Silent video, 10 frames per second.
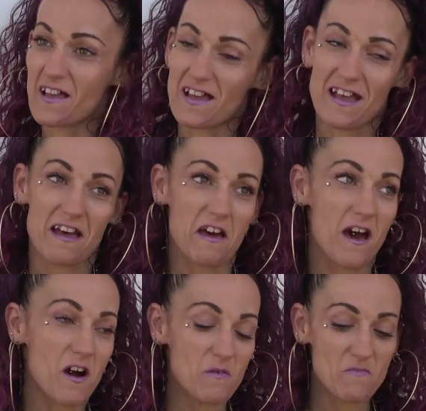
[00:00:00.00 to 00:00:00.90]
on your feet?
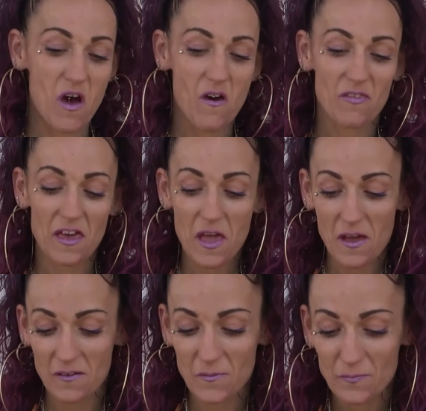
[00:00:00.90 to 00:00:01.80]
Um,
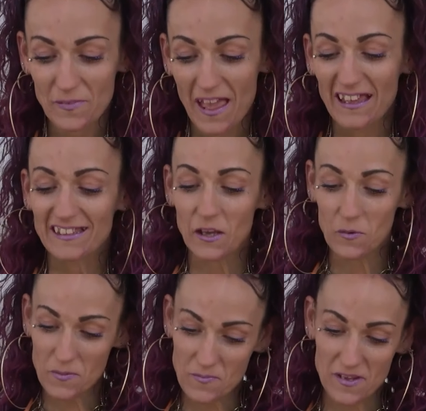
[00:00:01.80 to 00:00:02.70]
they they
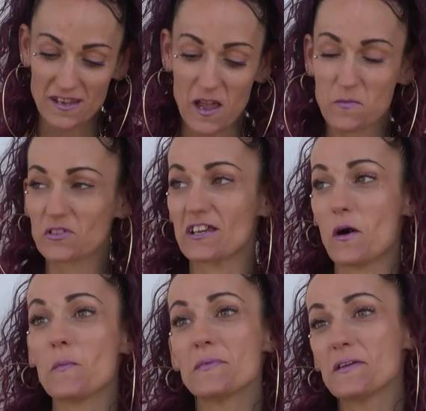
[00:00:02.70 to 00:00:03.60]
wouldn't be able to
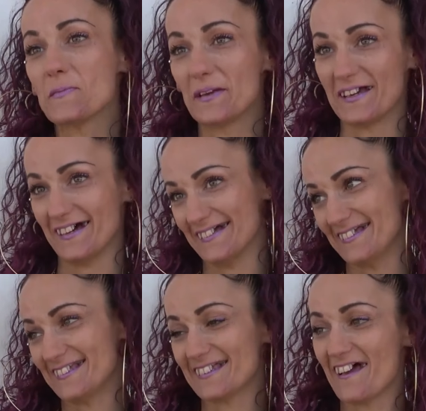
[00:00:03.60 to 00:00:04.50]
help me
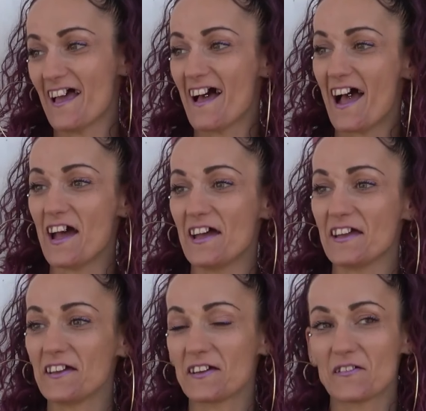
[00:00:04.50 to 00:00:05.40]
because
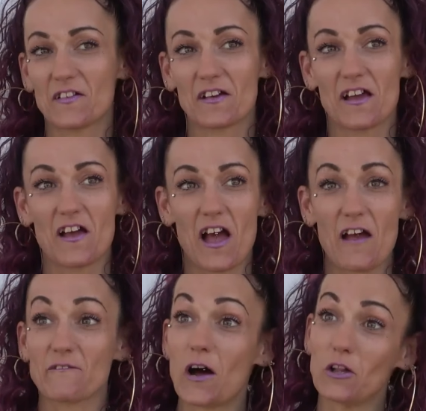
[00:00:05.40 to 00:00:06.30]
I
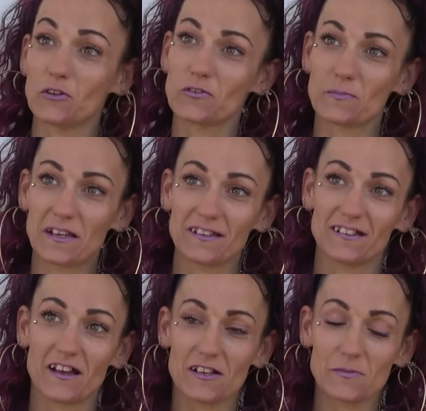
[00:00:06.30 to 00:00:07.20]
I followed my
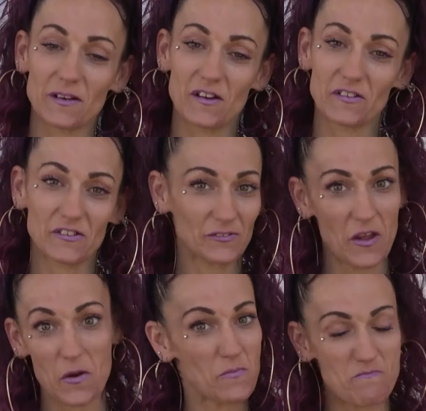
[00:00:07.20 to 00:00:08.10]
husband out here
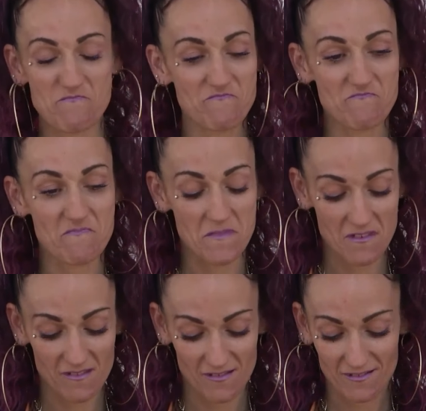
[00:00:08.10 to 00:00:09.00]
and
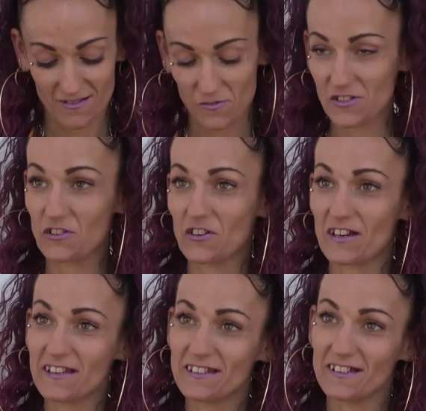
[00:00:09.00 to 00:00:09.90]
it wasn't a
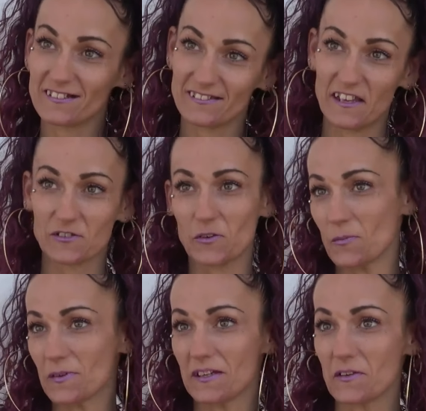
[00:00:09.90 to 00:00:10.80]
good idea. They
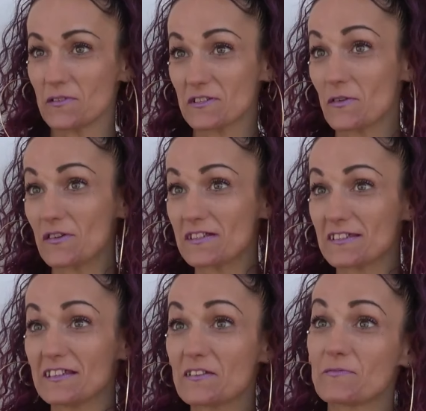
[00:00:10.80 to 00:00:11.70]
told me he was going
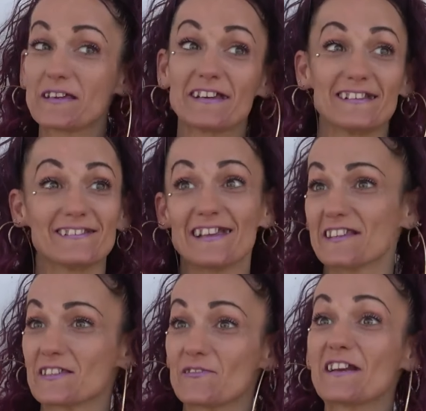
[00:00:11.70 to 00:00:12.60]
to leave me and
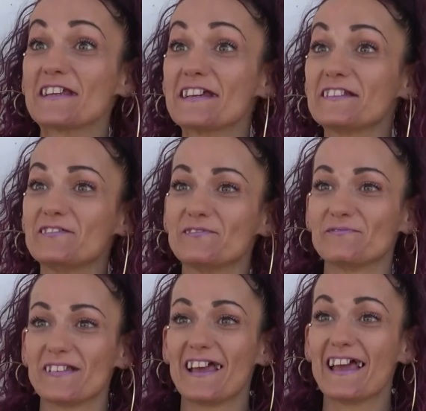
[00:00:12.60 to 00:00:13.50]
that's what he did.
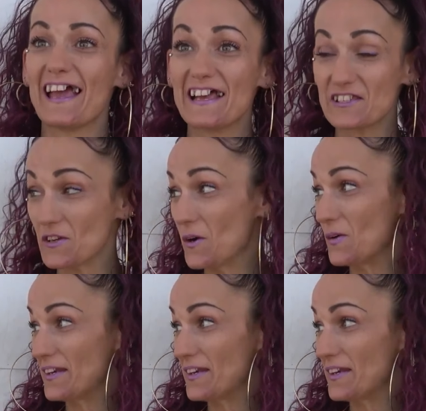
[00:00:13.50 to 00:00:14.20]
And so